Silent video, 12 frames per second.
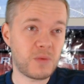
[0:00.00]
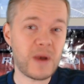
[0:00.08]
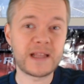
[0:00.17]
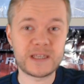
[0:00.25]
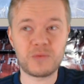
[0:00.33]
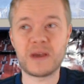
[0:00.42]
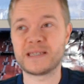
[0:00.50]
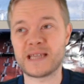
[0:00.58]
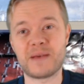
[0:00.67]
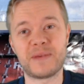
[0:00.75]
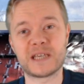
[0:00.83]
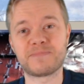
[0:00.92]
went to West
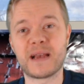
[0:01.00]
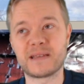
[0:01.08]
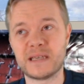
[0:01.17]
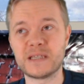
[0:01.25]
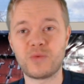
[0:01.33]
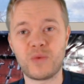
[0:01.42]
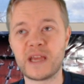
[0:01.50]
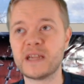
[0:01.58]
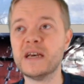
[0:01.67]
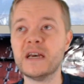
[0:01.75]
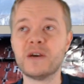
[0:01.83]
Ham expecting to win.